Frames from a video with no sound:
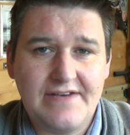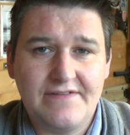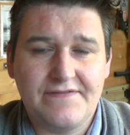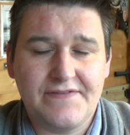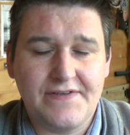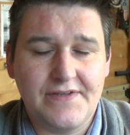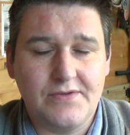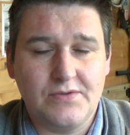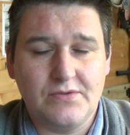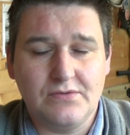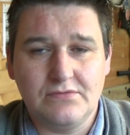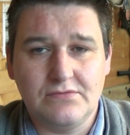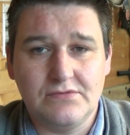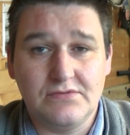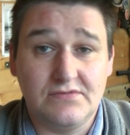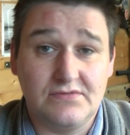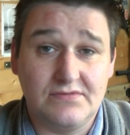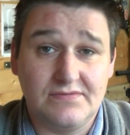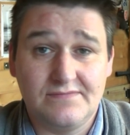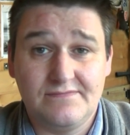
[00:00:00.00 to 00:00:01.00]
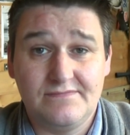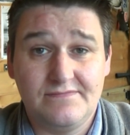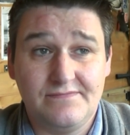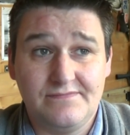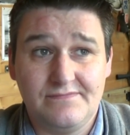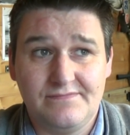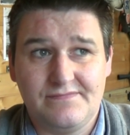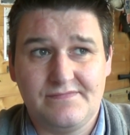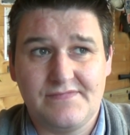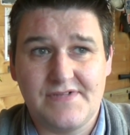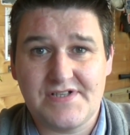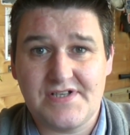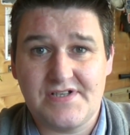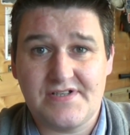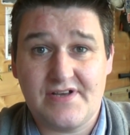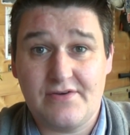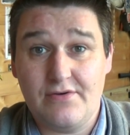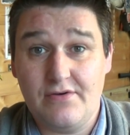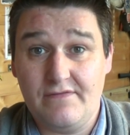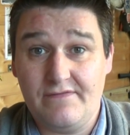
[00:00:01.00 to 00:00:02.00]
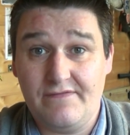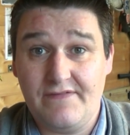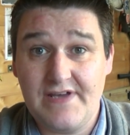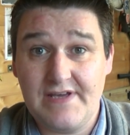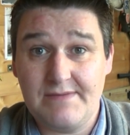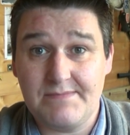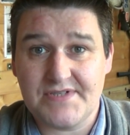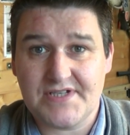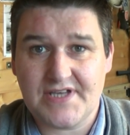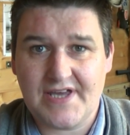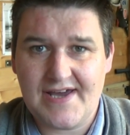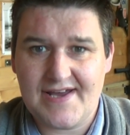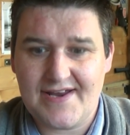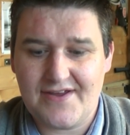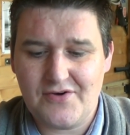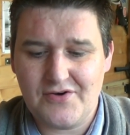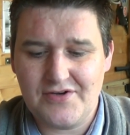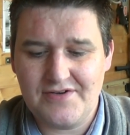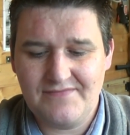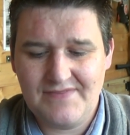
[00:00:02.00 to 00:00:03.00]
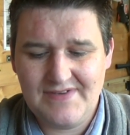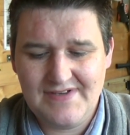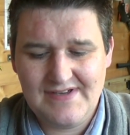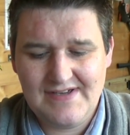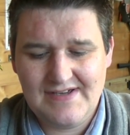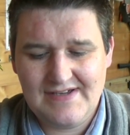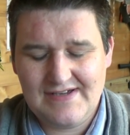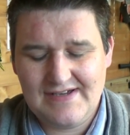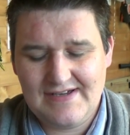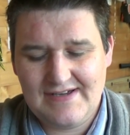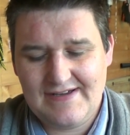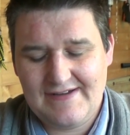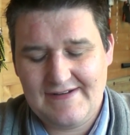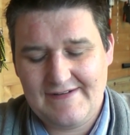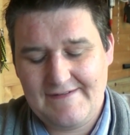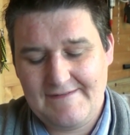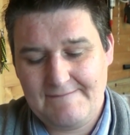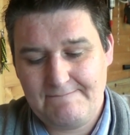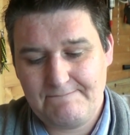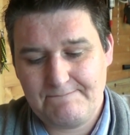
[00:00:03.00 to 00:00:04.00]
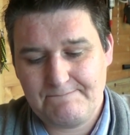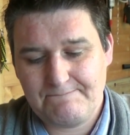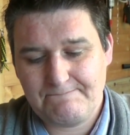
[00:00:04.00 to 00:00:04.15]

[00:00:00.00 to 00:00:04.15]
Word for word: in for the whole, this is how it vapes carry on, uh, a